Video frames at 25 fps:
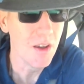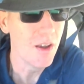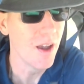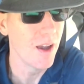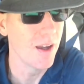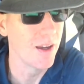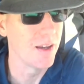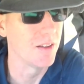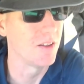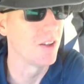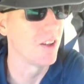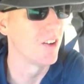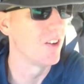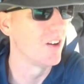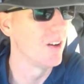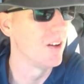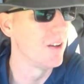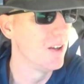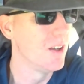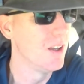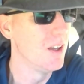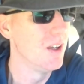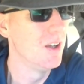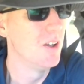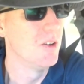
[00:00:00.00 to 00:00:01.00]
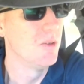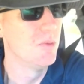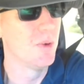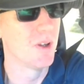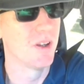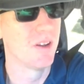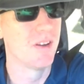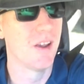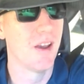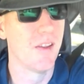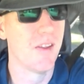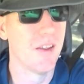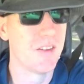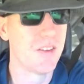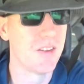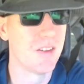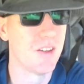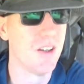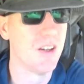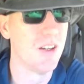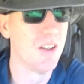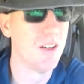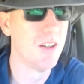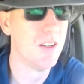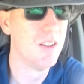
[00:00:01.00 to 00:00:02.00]
I ain't darn. But yeah, that's
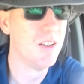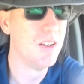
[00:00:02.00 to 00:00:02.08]
uh,